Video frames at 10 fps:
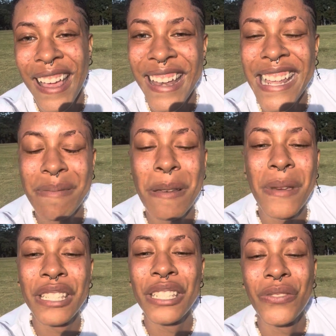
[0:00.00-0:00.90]
that's my
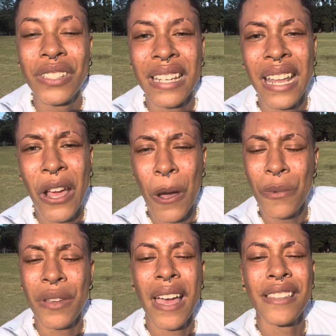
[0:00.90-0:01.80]
message for today. I hope
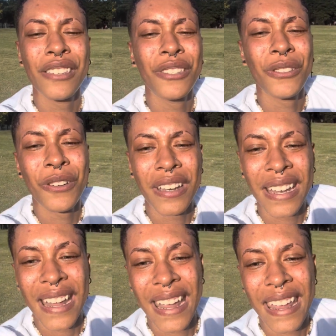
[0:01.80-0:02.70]
you guys enjoyed
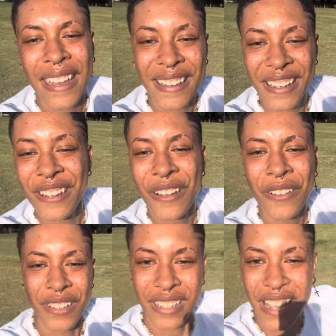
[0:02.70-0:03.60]
it, and, you
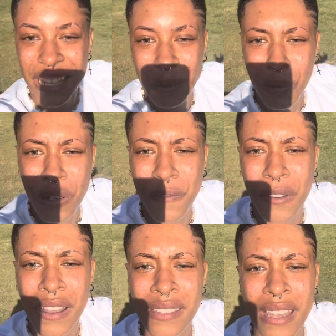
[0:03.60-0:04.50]
know, it's beautiful
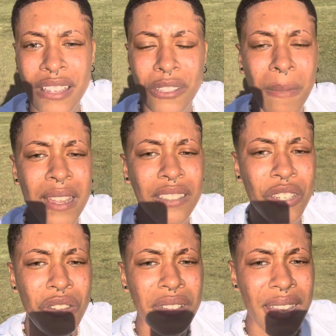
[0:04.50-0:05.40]
outside, so make sure
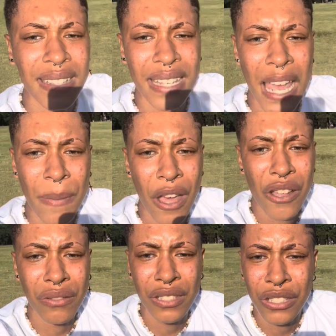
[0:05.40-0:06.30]
you take time to
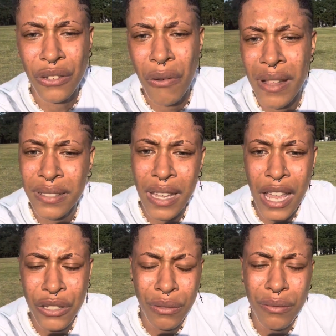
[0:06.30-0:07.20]
also just go
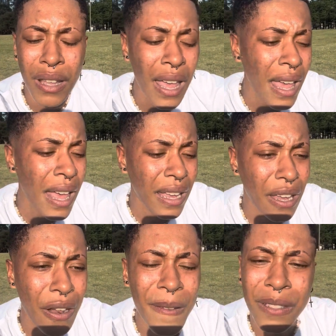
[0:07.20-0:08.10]
outside too.
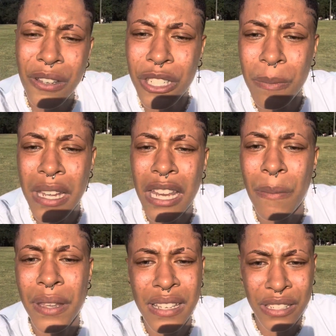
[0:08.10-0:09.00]
Get off social media,
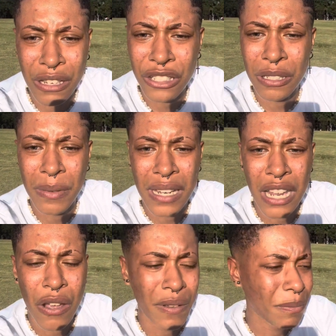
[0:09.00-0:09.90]
because social
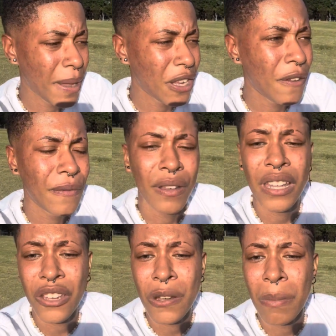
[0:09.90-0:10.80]
media will make you feel
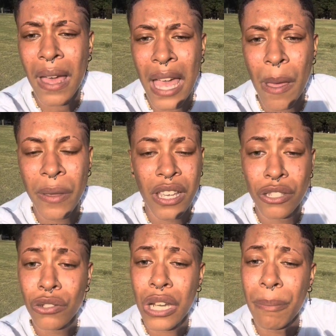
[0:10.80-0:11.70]
like you're behind
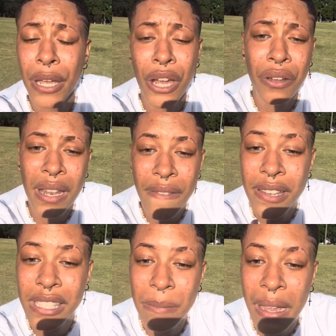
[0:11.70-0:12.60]
because you're comparing your life
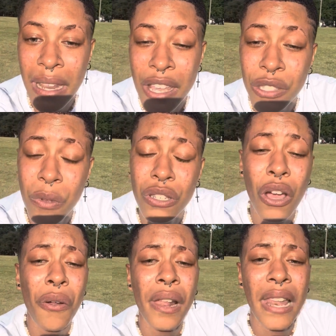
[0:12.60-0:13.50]
to somebody else, when
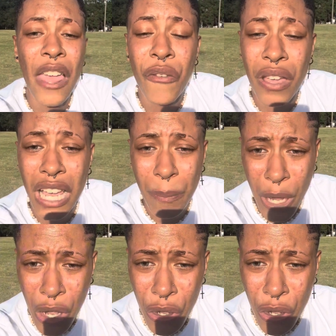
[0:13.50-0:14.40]
the only life you can
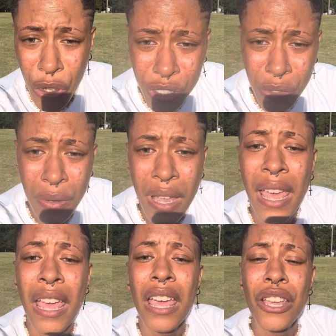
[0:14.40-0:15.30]
compare yours to
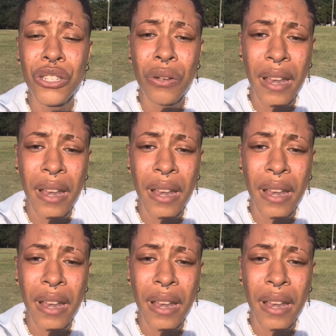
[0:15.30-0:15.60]
is your